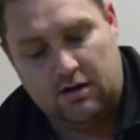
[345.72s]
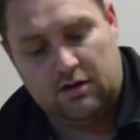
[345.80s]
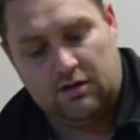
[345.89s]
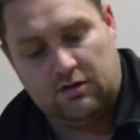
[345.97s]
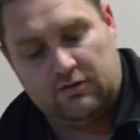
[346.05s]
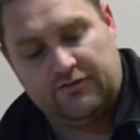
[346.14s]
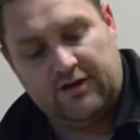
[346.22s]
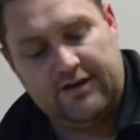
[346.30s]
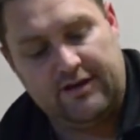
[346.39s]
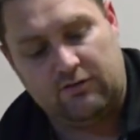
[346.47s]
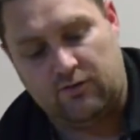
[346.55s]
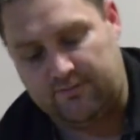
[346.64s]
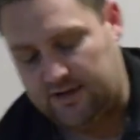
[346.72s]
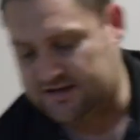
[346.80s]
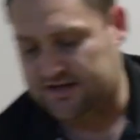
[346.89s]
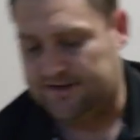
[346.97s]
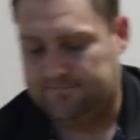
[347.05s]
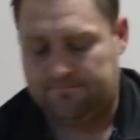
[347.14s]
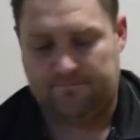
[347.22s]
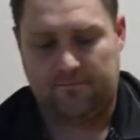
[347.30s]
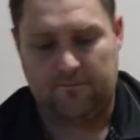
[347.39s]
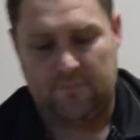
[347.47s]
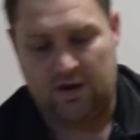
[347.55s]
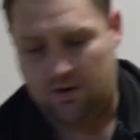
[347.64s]
you'll see they're all flashing.
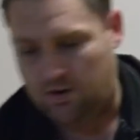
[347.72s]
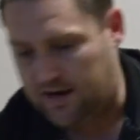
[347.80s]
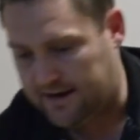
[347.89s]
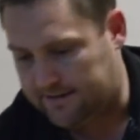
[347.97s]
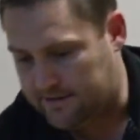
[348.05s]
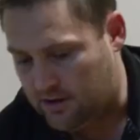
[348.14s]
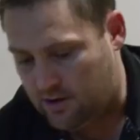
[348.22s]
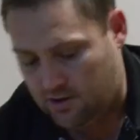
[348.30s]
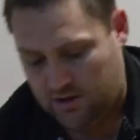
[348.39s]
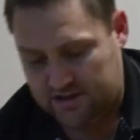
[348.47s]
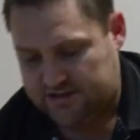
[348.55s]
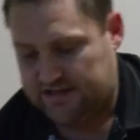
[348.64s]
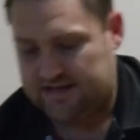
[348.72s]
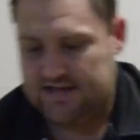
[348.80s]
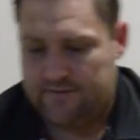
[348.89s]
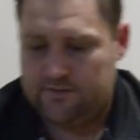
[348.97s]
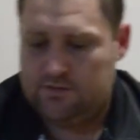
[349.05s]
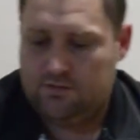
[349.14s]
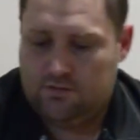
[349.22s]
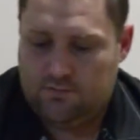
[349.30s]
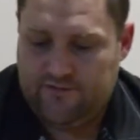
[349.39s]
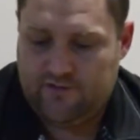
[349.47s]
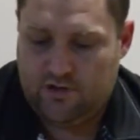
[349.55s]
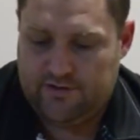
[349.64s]
Okay, so let's have a look.
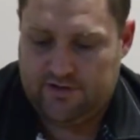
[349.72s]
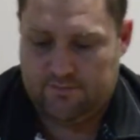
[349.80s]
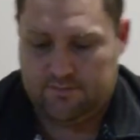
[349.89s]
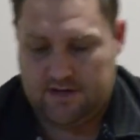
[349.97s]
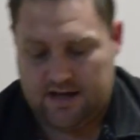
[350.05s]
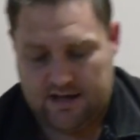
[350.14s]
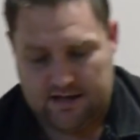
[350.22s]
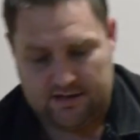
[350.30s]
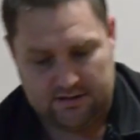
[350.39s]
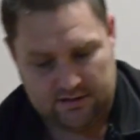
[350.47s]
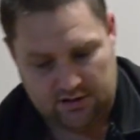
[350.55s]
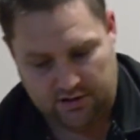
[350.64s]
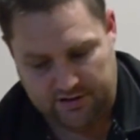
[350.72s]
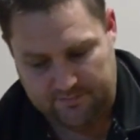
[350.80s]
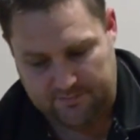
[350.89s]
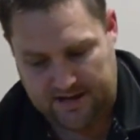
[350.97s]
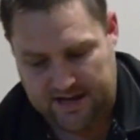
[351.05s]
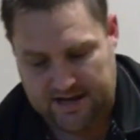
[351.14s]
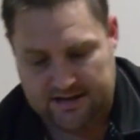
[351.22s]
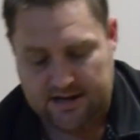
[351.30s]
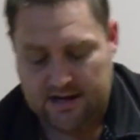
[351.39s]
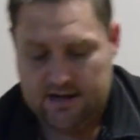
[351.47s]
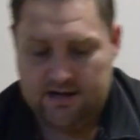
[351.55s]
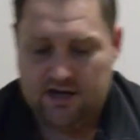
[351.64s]
We've got them paired.
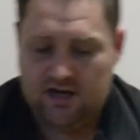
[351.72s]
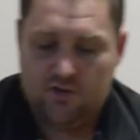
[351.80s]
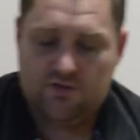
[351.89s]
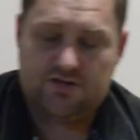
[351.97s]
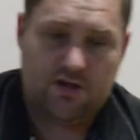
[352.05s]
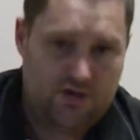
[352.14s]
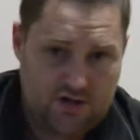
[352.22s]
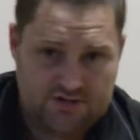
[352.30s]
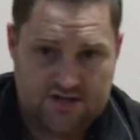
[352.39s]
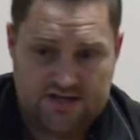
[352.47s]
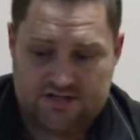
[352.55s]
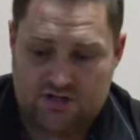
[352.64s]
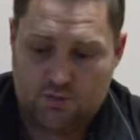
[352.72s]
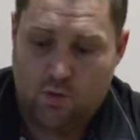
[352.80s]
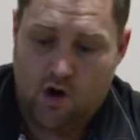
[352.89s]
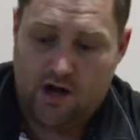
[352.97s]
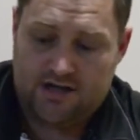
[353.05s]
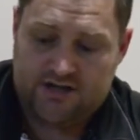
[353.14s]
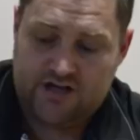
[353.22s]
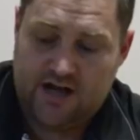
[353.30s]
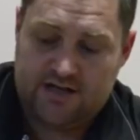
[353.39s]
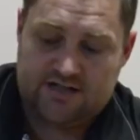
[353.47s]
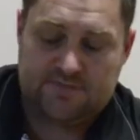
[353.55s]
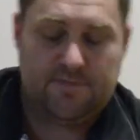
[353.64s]
You can also use these as wireless
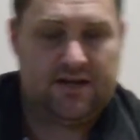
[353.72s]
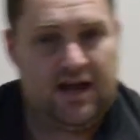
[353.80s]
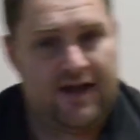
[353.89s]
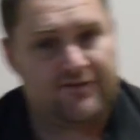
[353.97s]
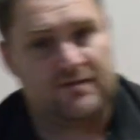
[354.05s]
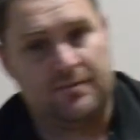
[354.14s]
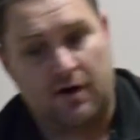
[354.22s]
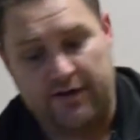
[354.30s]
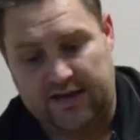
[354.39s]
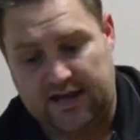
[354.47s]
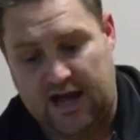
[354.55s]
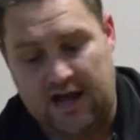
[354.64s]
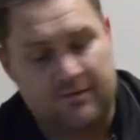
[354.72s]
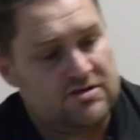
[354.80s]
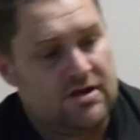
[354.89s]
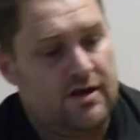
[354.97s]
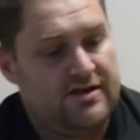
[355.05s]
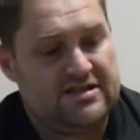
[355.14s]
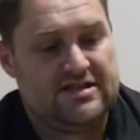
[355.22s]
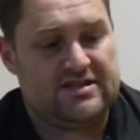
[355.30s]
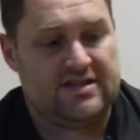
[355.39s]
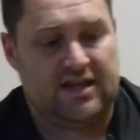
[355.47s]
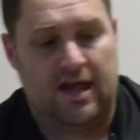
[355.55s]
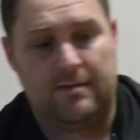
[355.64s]
shutters, but you have to buy the cable. So this is
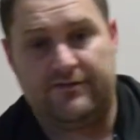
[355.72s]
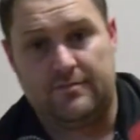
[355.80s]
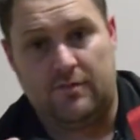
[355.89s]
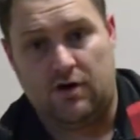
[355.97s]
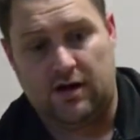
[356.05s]
the cable from